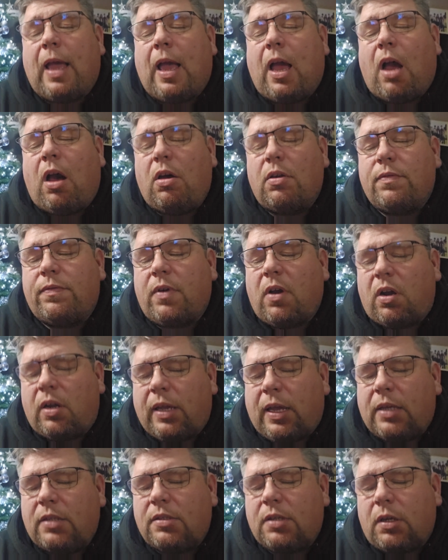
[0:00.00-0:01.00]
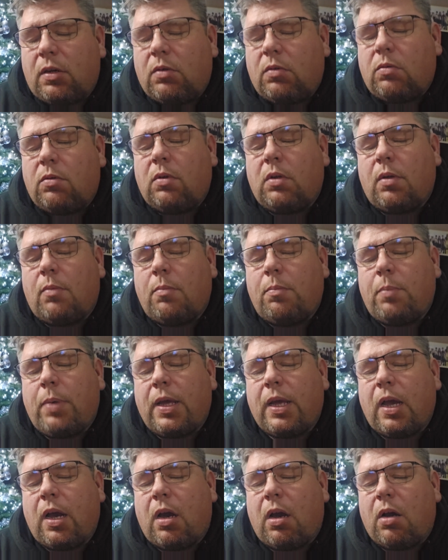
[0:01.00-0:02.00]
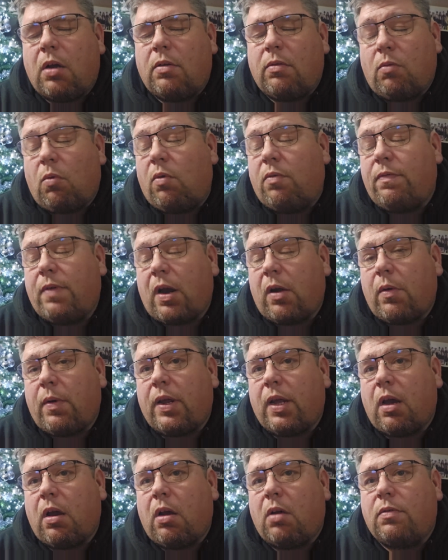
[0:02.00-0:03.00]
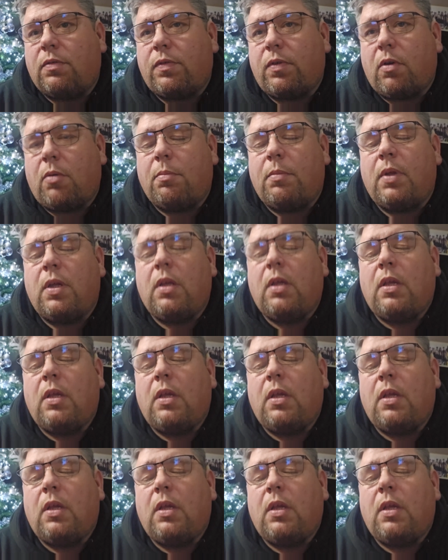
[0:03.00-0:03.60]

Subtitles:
Aardvark XL pig arc or farrowing arc from